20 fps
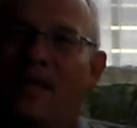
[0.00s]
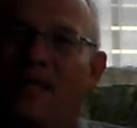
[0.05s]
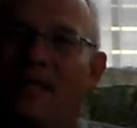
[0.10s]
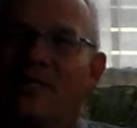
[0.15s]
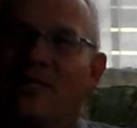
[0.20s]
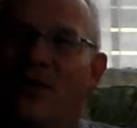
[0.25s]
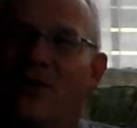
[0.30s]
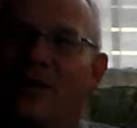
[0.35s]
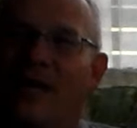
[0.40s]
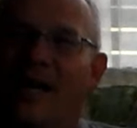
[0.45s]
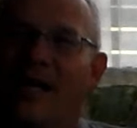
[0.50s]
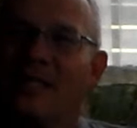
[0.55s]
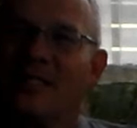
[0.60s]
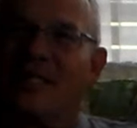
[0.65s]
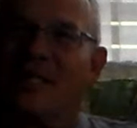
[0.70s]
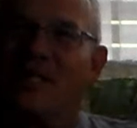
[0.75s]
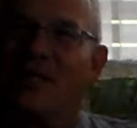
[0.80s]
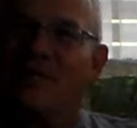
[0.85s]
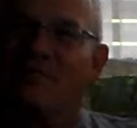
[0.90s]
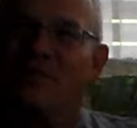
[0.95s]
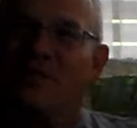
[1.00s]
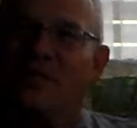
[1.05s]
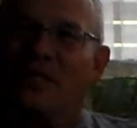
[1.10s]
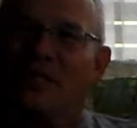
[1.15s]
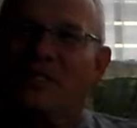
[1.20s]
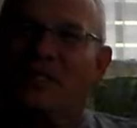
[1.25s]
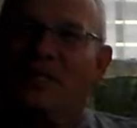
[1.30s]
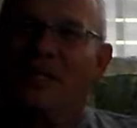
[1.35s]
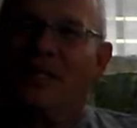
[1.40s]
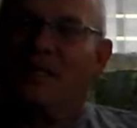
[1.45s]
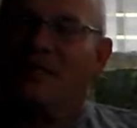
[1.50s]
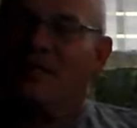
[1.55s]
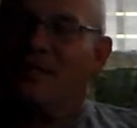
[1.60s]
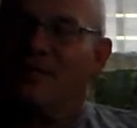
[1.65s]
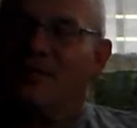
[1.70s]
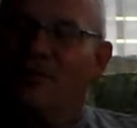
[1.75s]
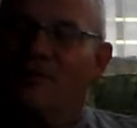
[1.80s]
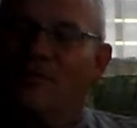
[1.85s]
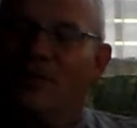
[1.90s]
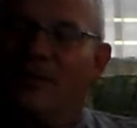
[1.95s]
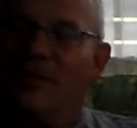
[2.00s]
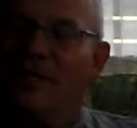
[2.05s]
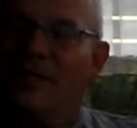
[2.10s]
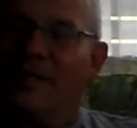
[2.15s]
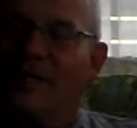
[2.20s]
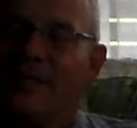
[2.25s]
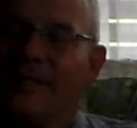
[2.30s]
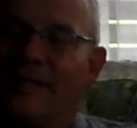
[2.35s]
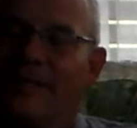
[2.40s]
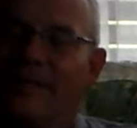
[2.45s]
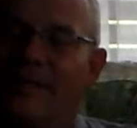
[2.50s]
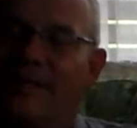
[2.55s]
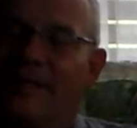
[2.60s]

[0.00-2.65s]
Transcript: He started out as clumsy and stupid and